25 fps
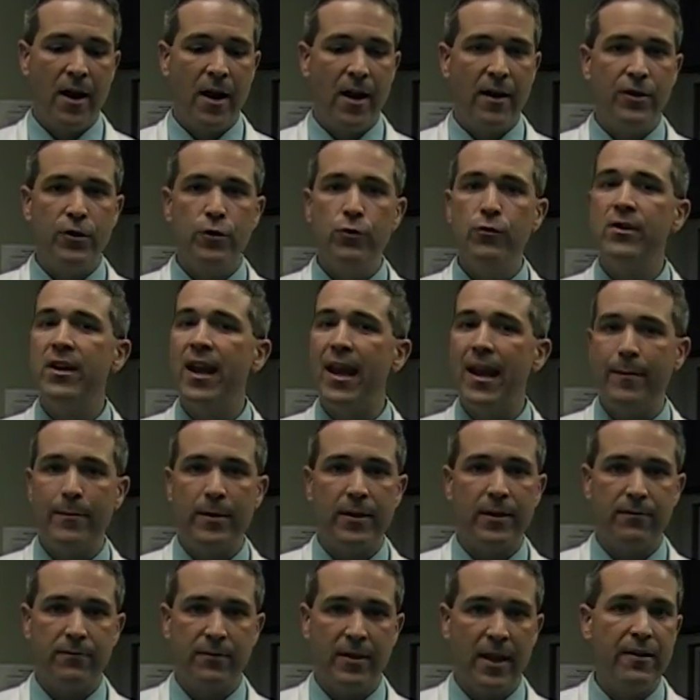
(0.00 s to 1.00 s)
you name
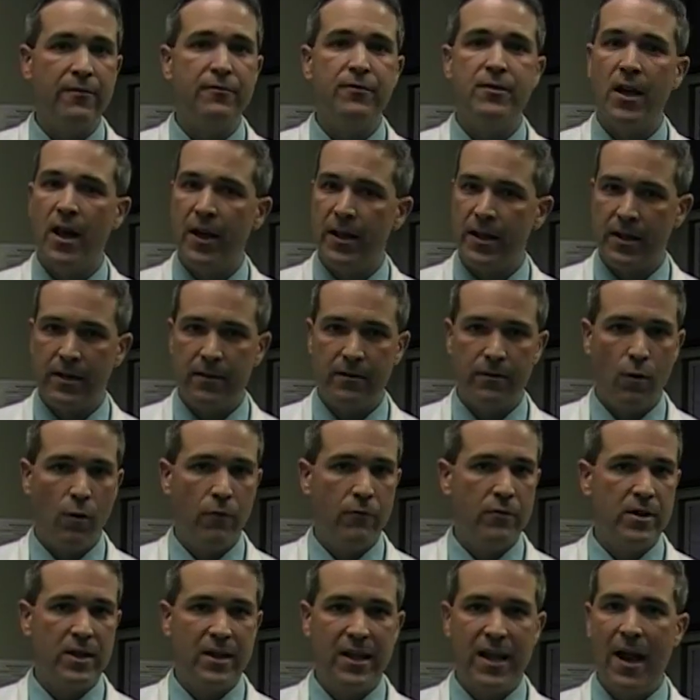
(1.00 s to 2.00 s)
it, they've done it.
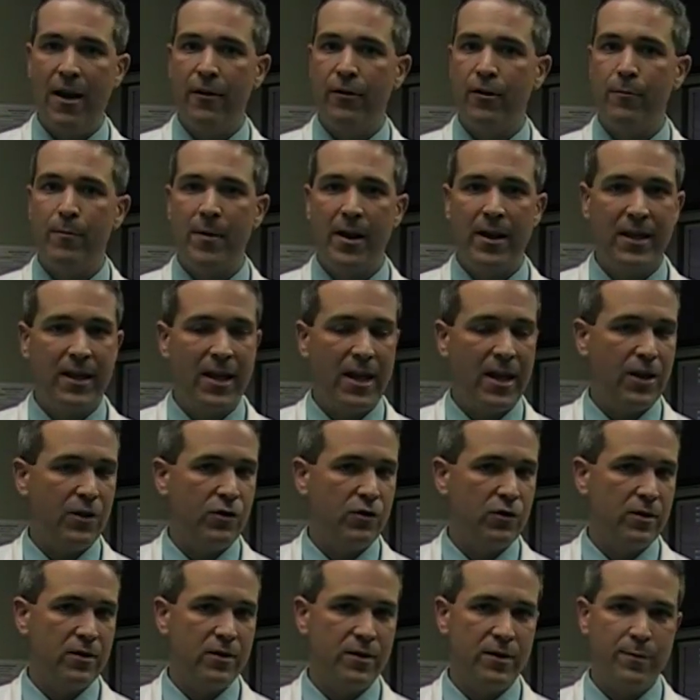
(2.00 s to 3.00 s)
Over-the-counter
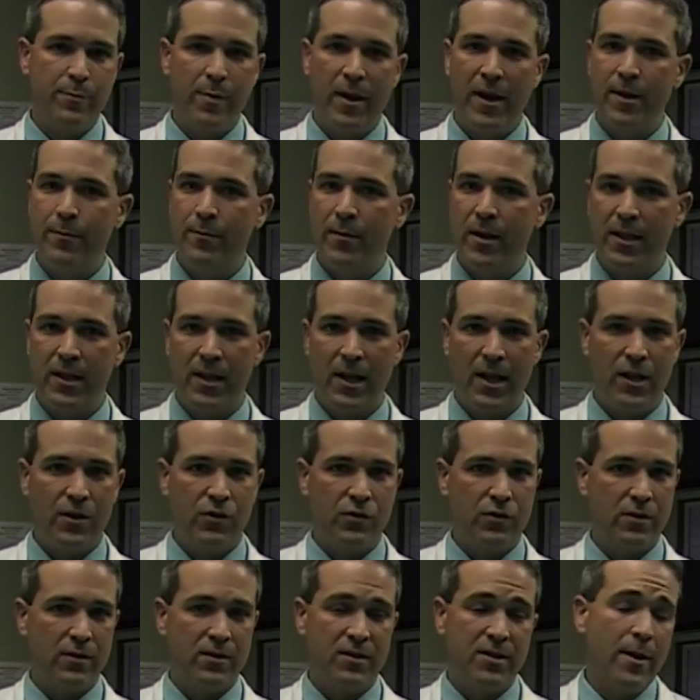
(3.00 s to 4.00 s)
medications, pain
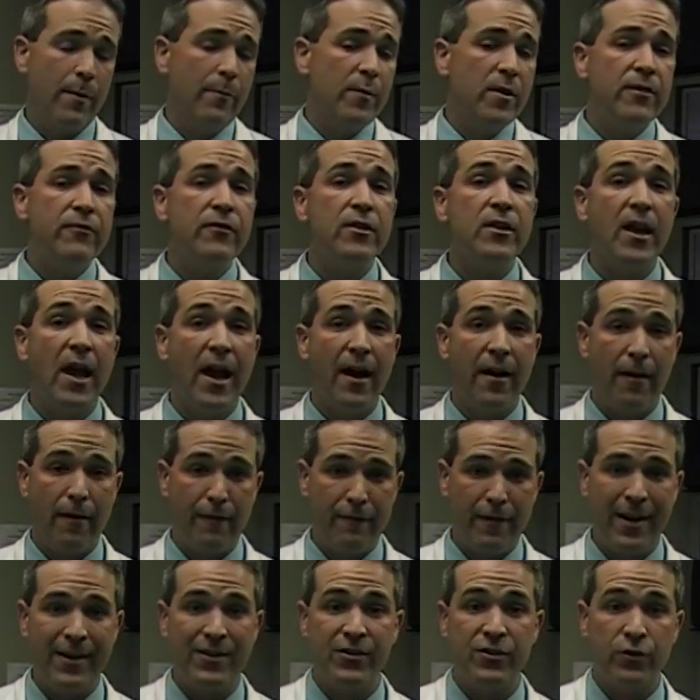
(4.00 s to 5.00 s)
medications, some even
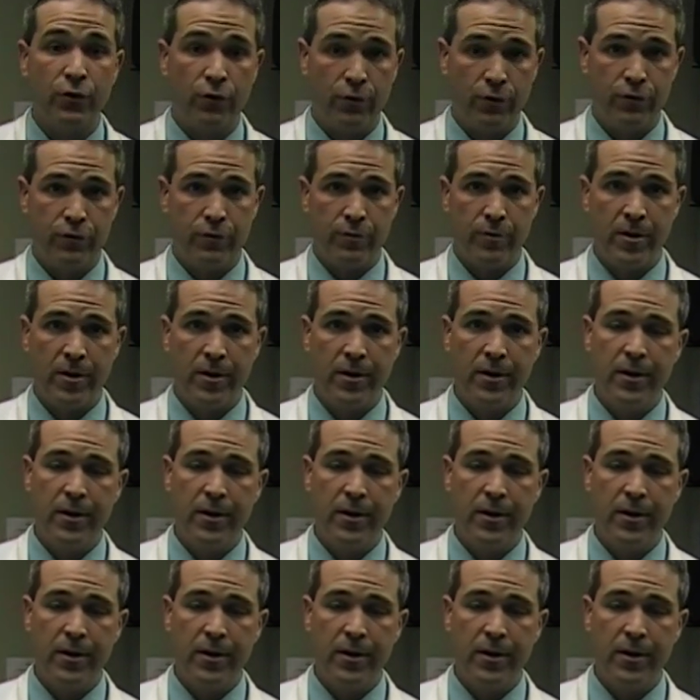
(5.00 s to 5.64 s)
have had surgery